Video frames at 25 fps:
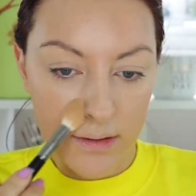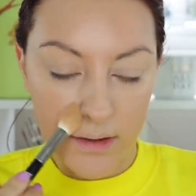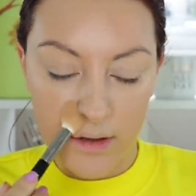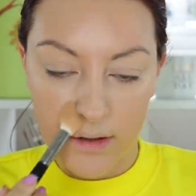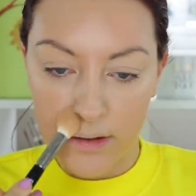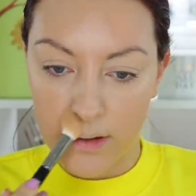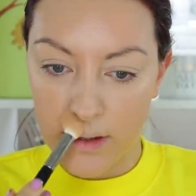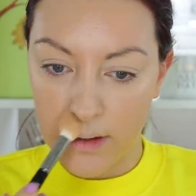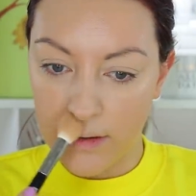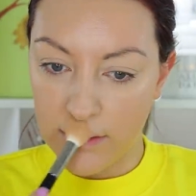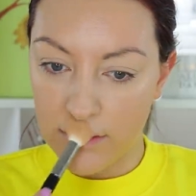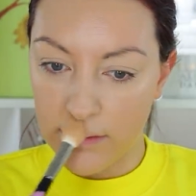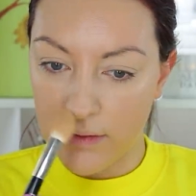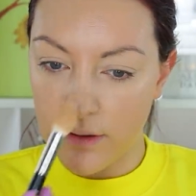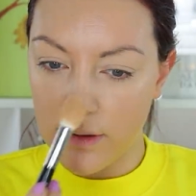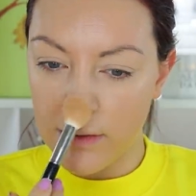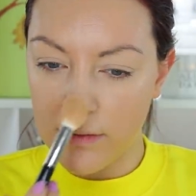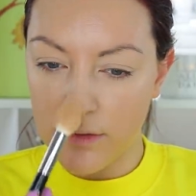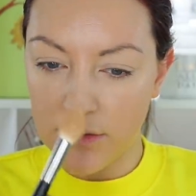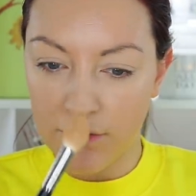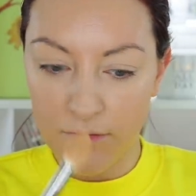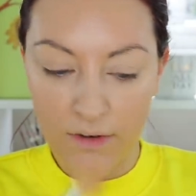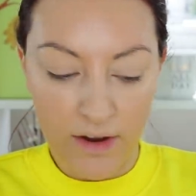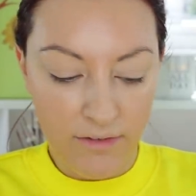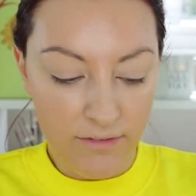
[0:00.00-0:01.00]
It is
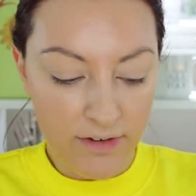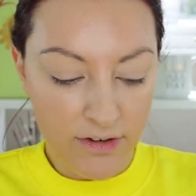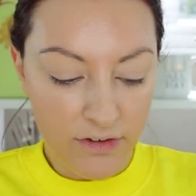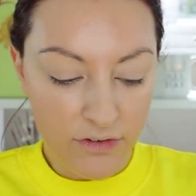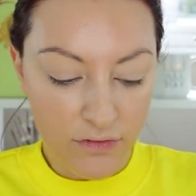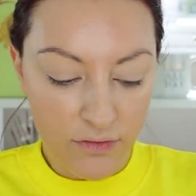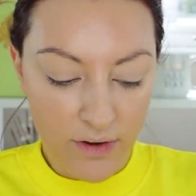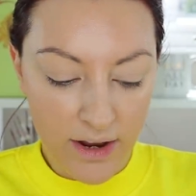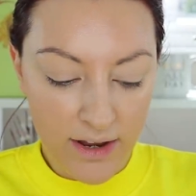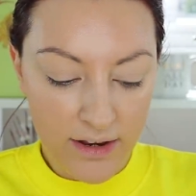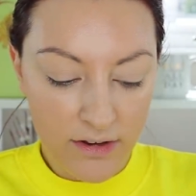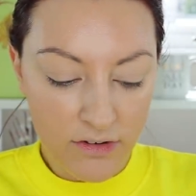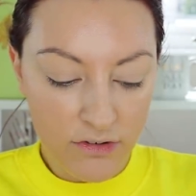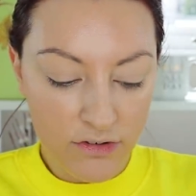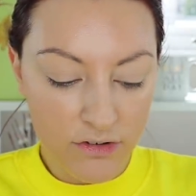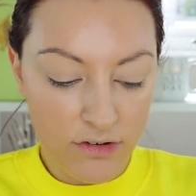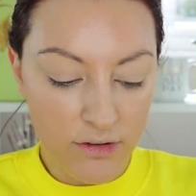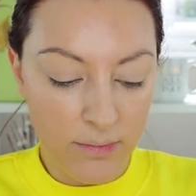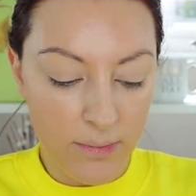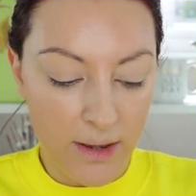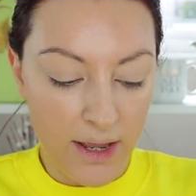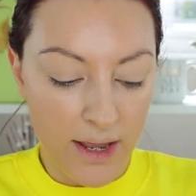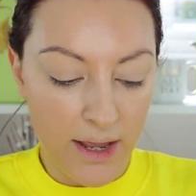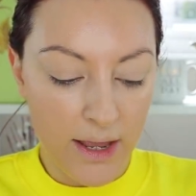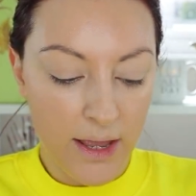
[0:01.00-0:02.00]
is very strange
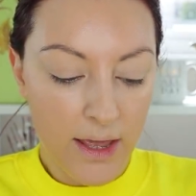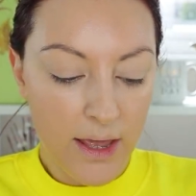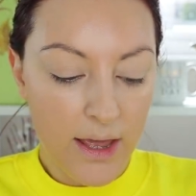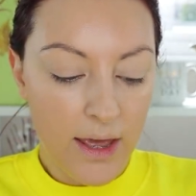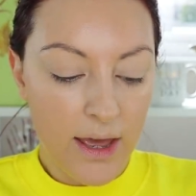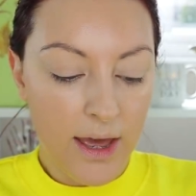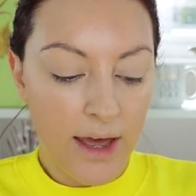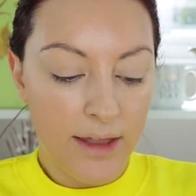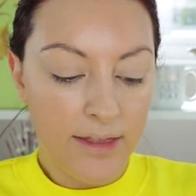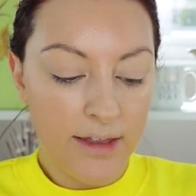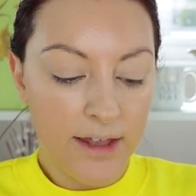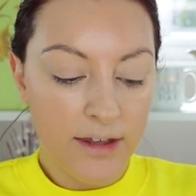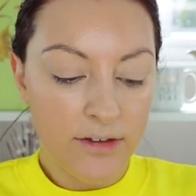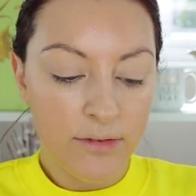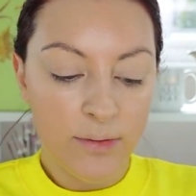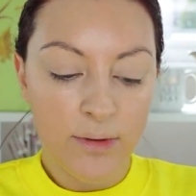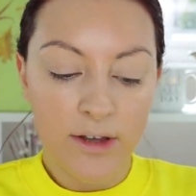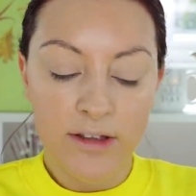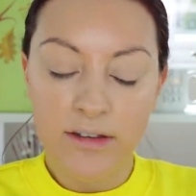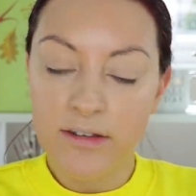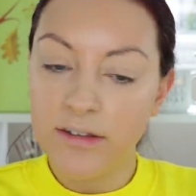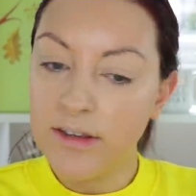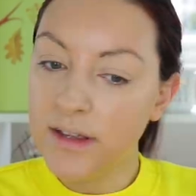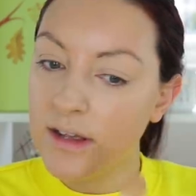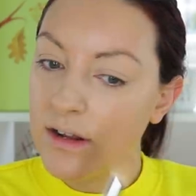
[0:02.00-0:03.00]
to me, and that's
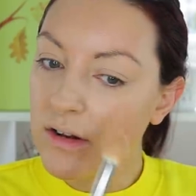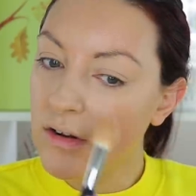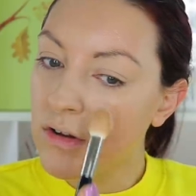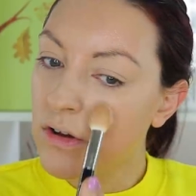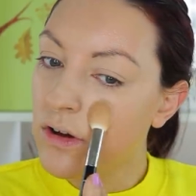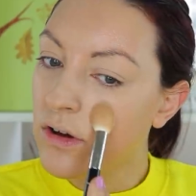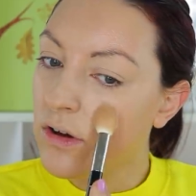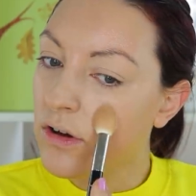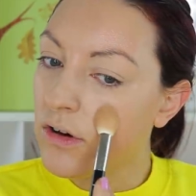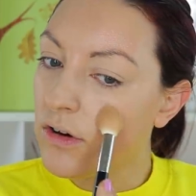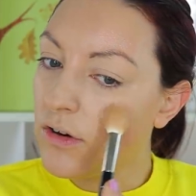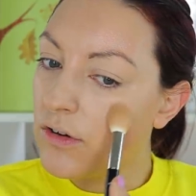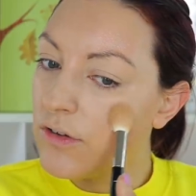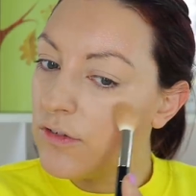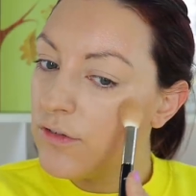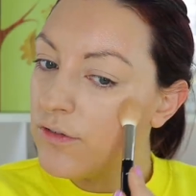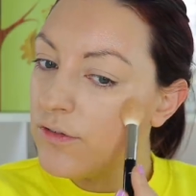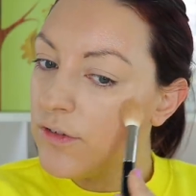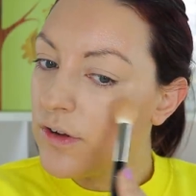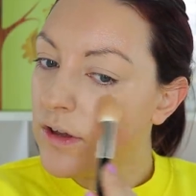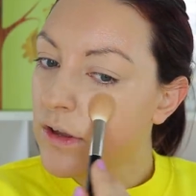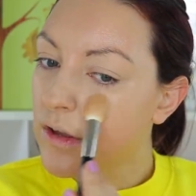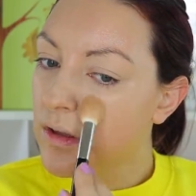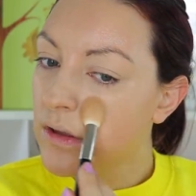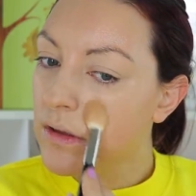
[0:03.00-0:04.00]
what I see a lot
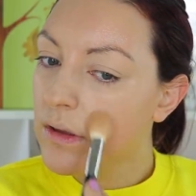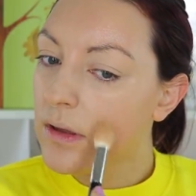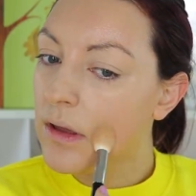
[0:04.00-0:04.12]
of.